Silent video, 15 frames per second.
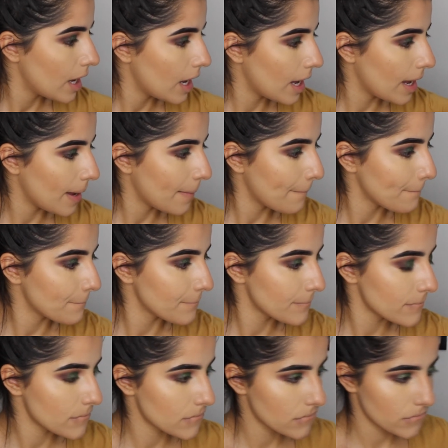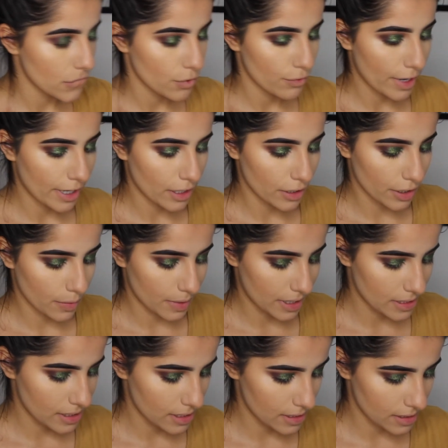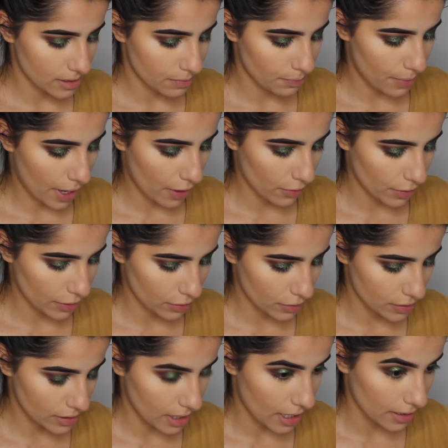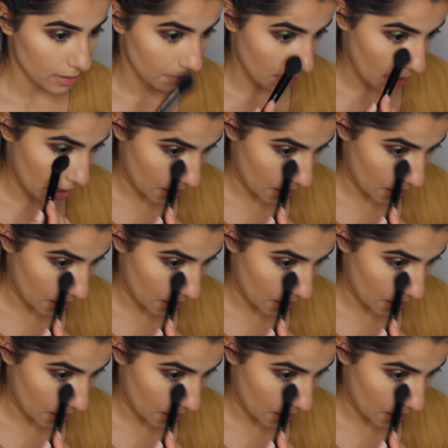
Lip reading: what is this, powder to set under my